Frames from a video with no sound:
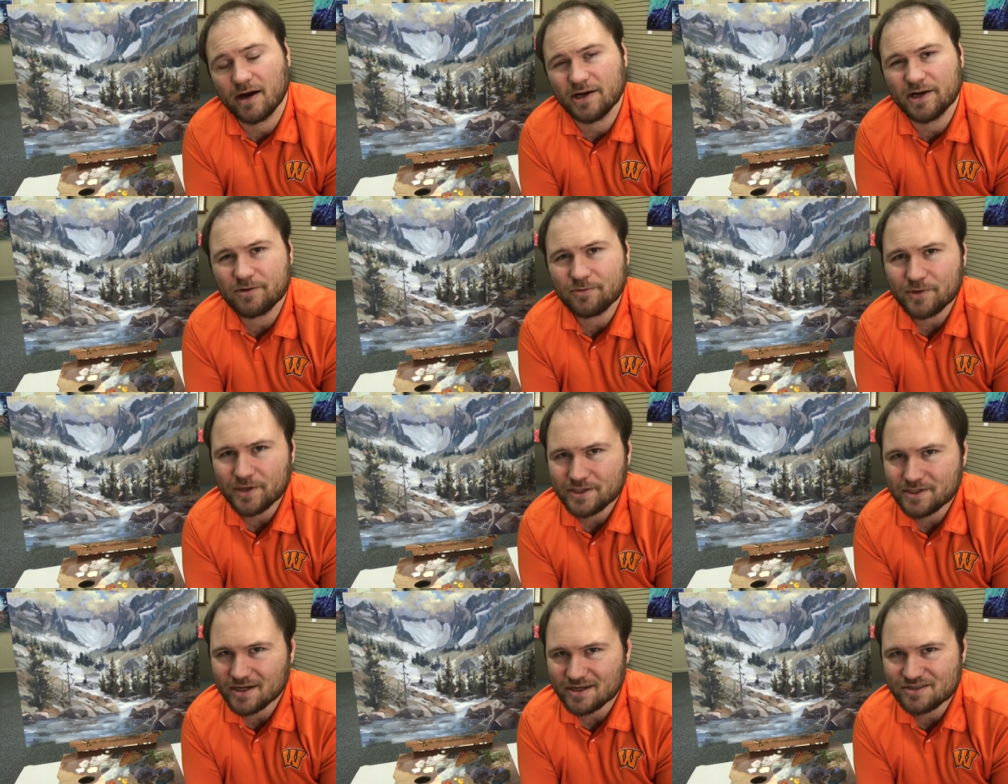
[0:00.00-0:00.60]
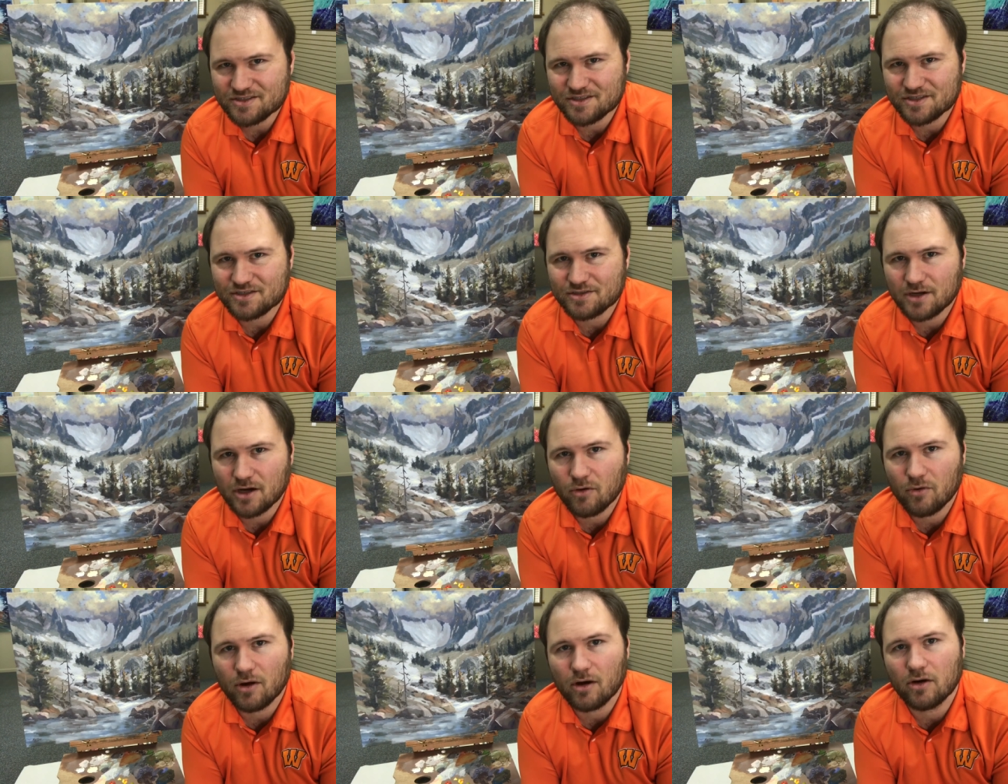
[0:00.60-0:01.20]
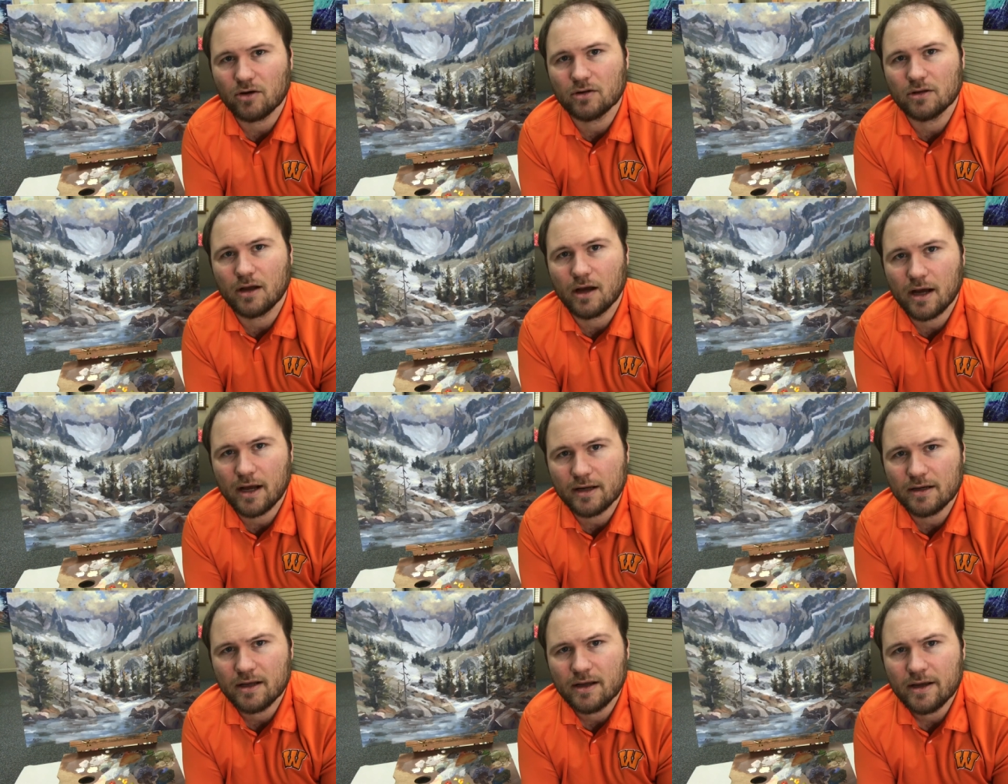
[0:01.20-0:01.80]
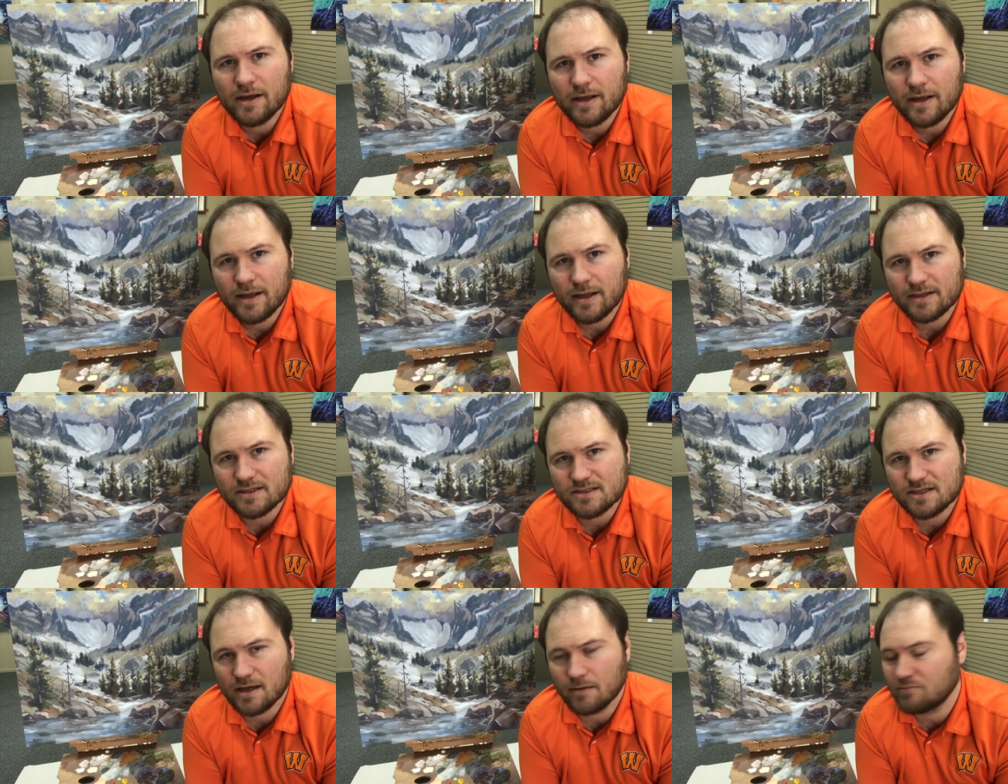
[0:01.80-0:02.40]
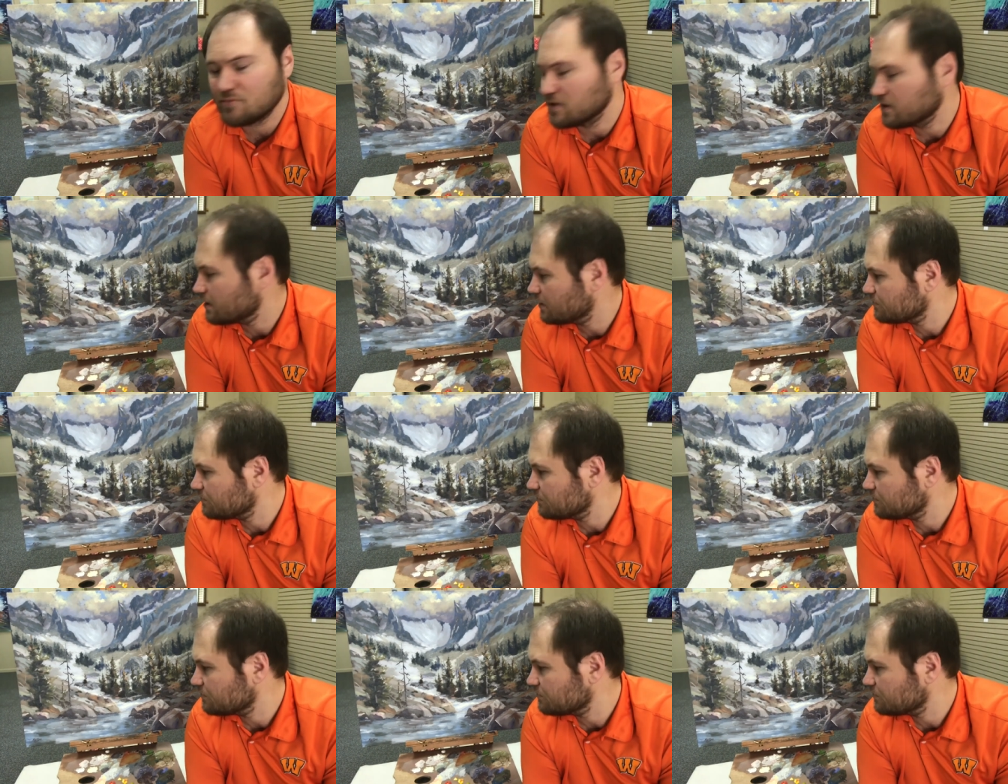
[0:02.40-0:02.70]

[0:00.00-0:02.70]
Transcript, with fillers: I didn't really touch the snow a whole lot, except